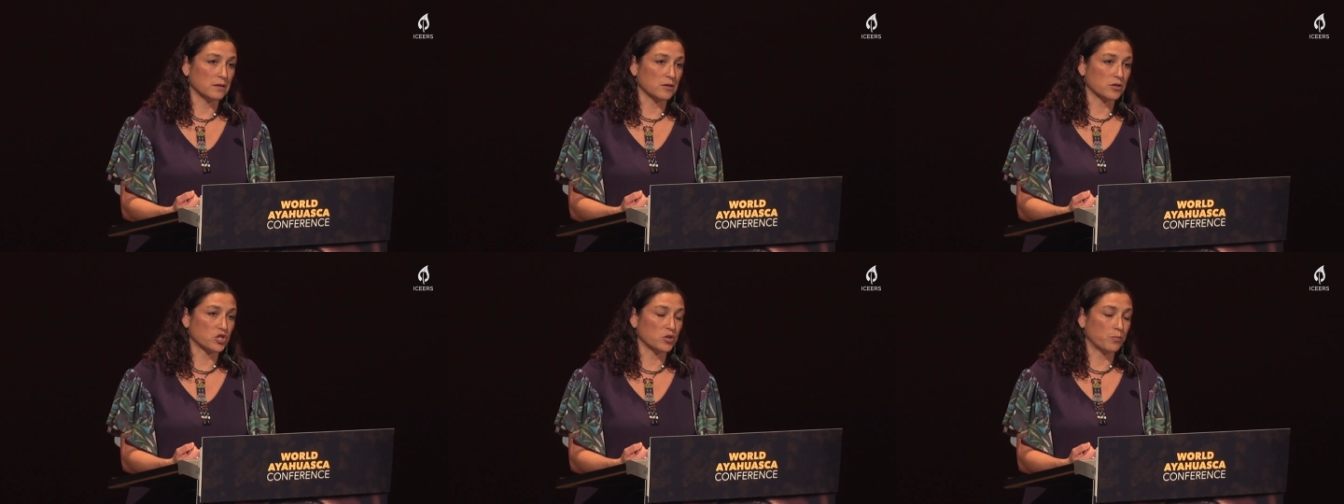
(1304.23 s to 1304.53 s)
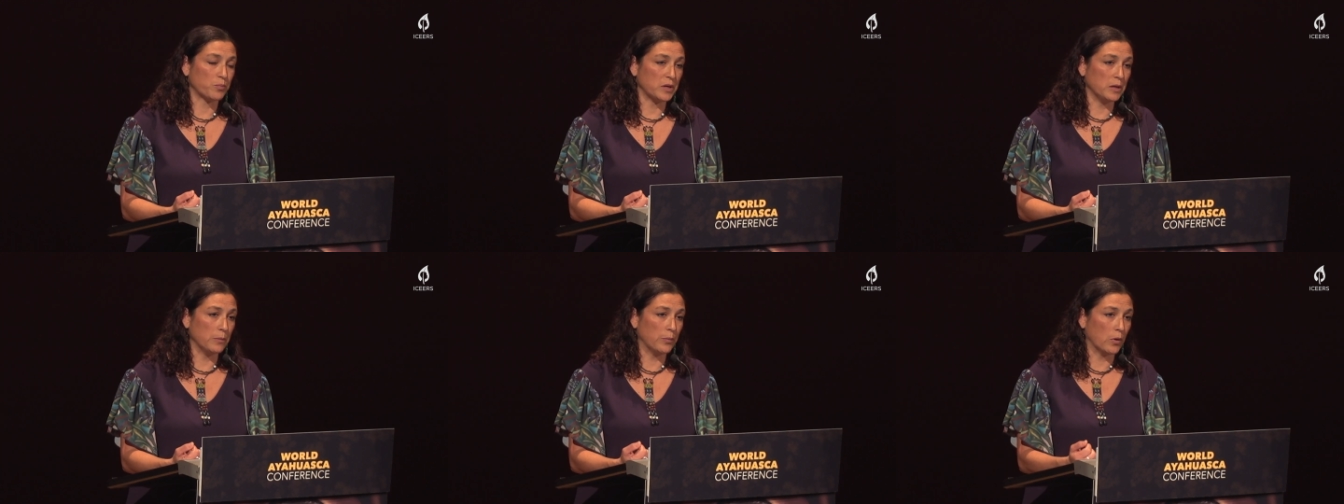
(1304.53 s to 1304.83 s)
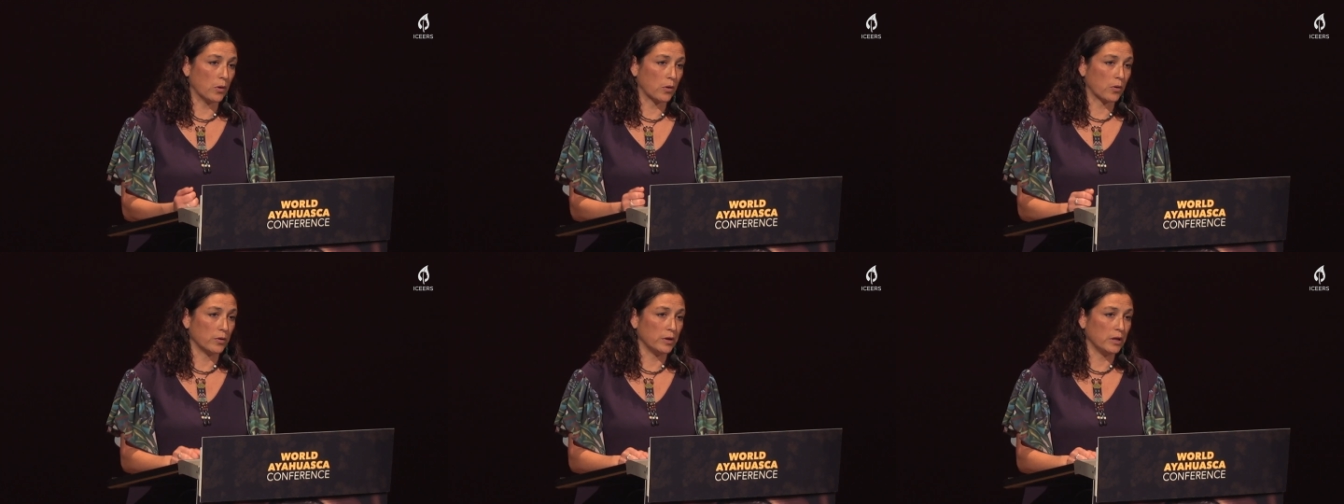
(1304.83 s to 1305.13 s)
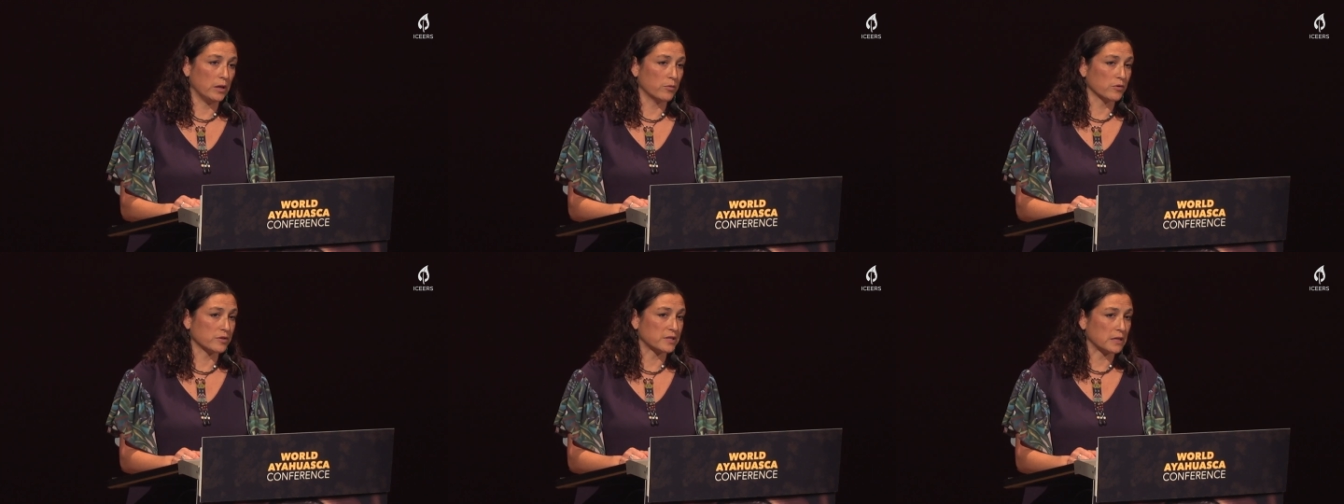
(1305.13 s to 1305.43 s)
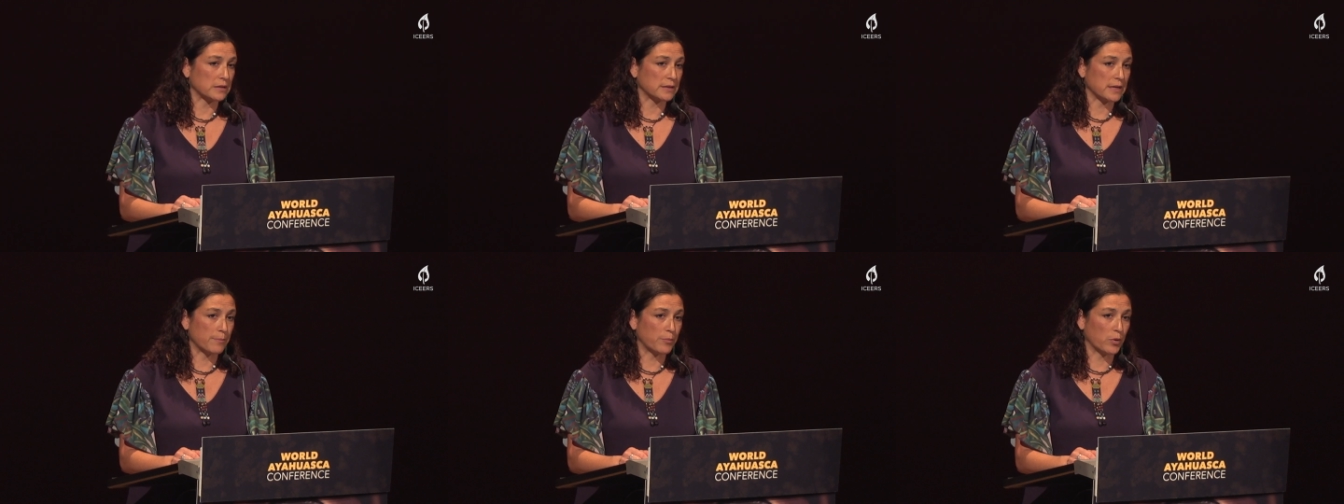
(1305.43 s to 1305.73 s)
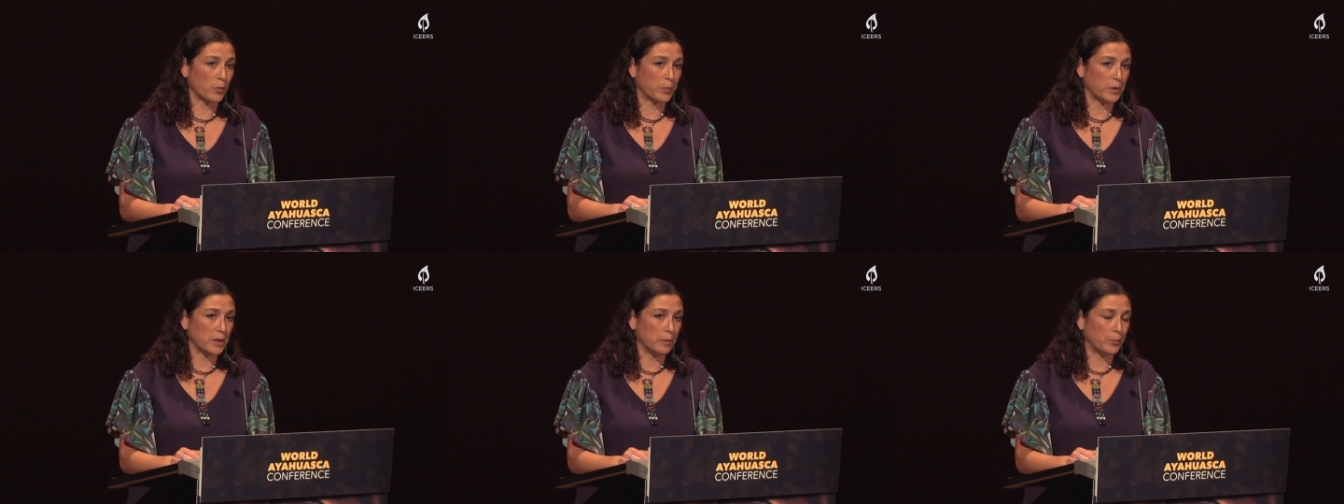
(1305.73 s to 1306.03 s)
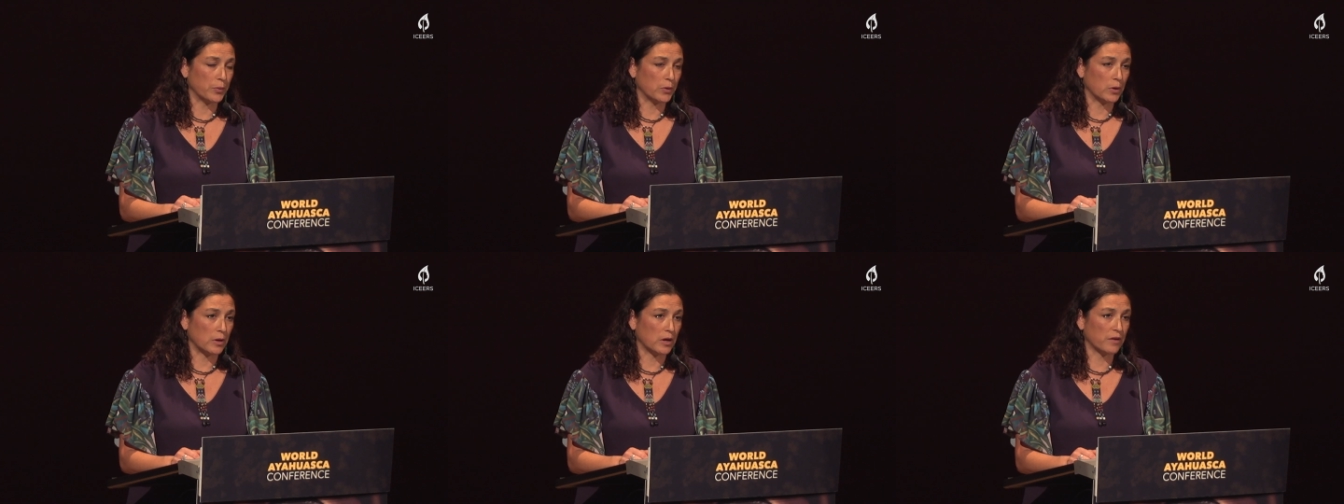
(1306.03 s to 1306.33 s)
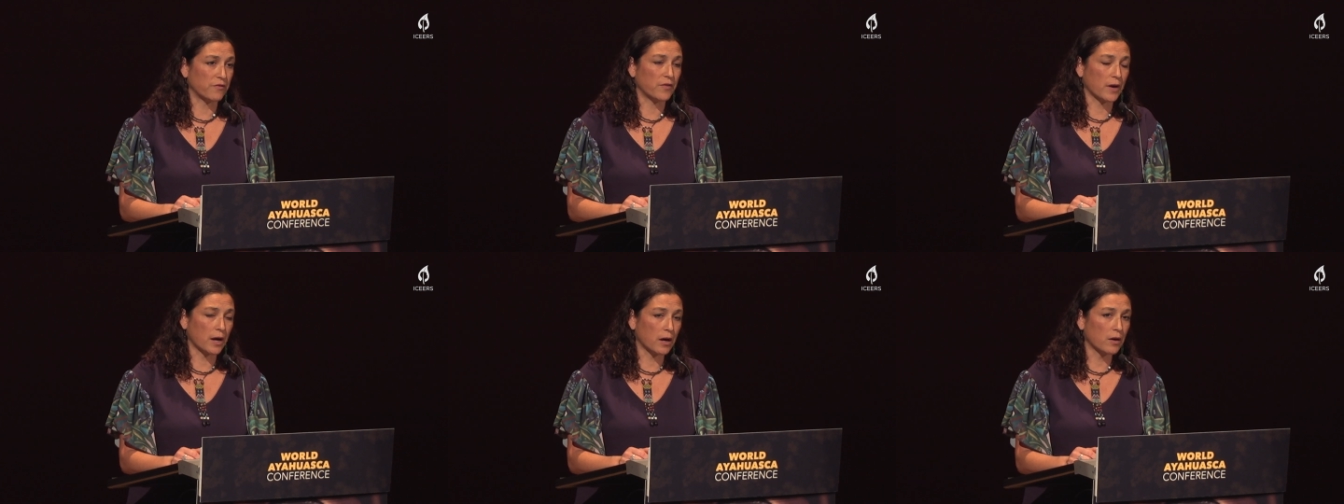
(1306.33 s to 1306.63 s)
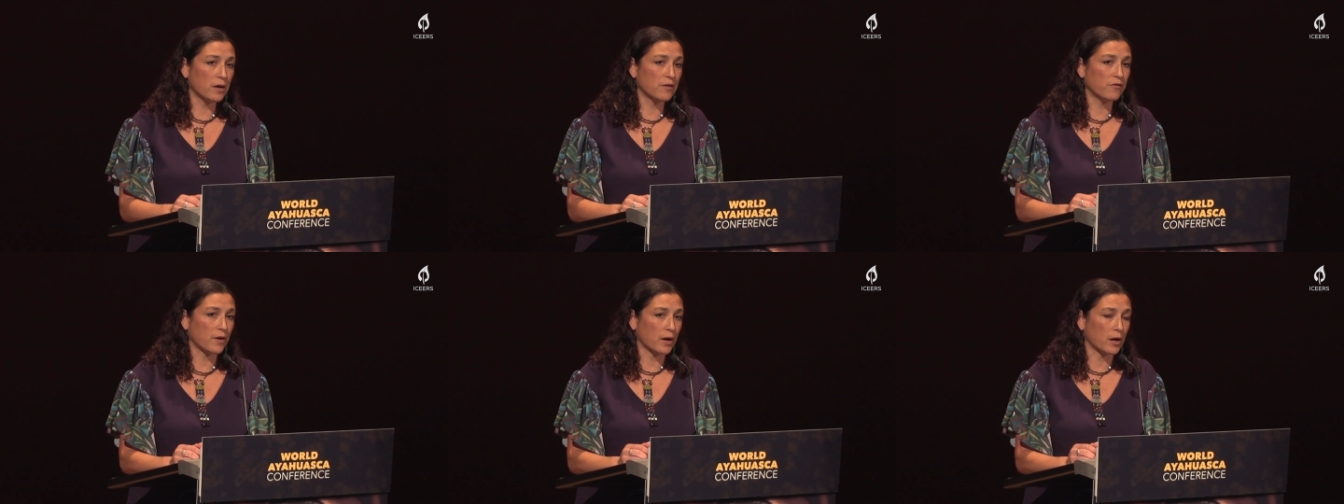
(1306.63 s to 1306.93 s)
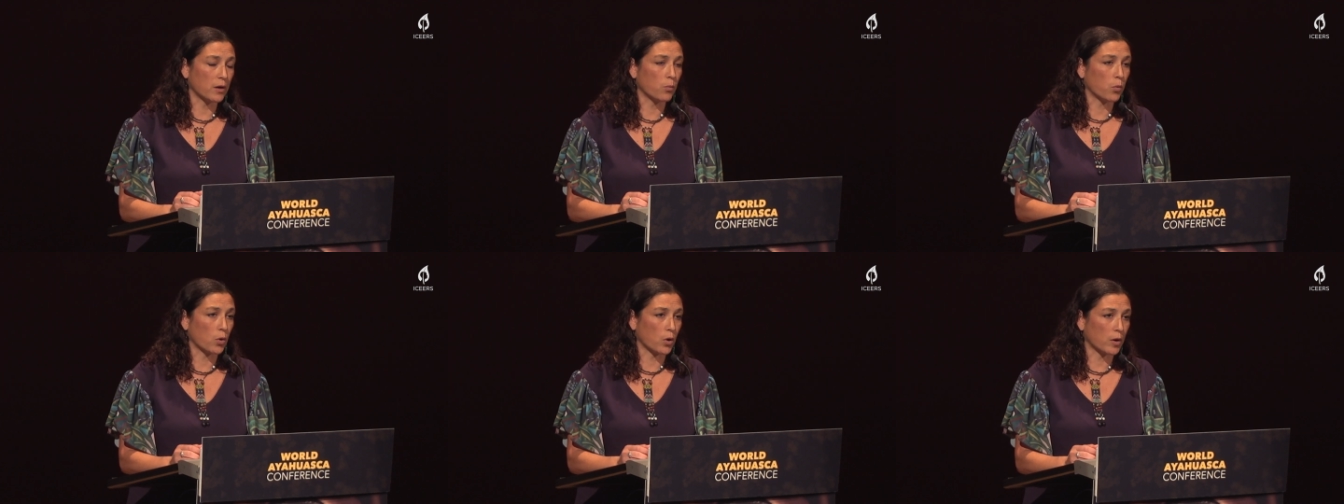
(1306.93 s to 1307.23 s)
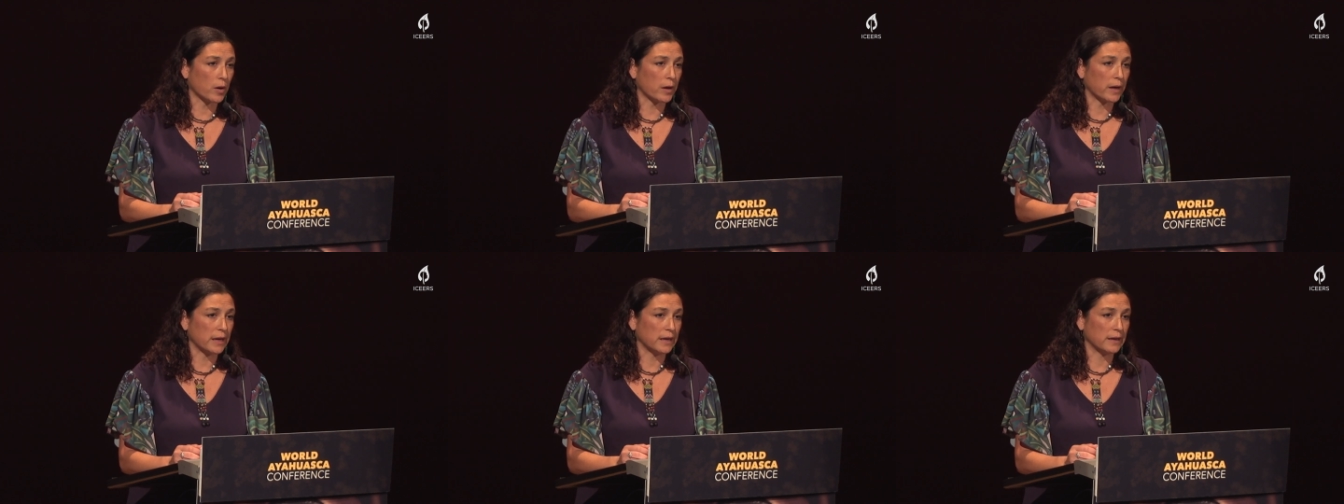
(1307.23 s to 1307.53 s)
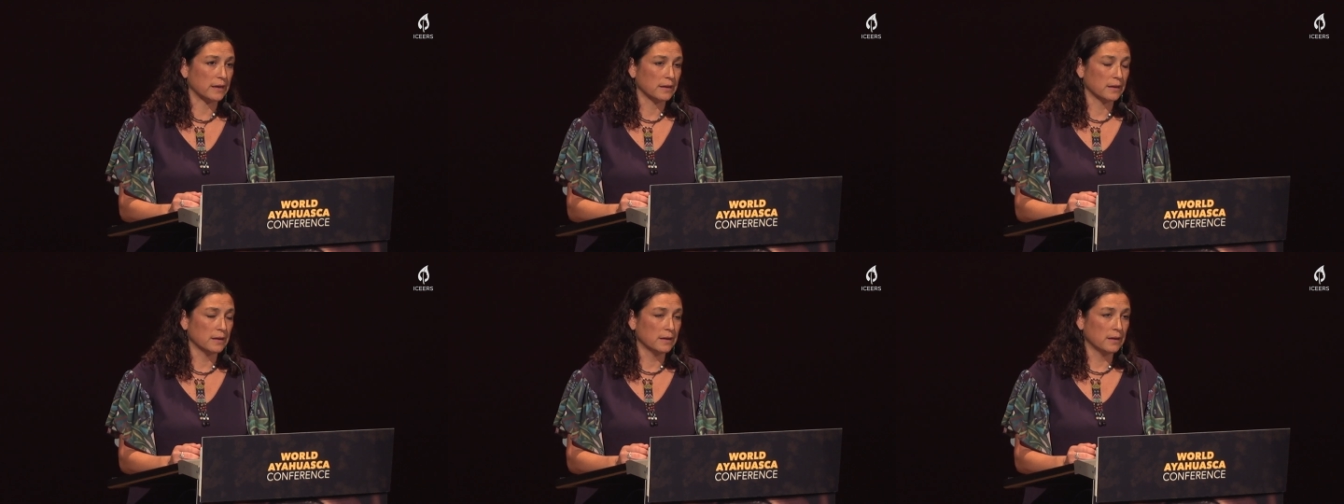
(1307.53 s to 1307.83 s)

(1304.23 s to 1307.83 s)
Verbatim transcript: the Shipibo, Conibo, Setepo people, are very, very worried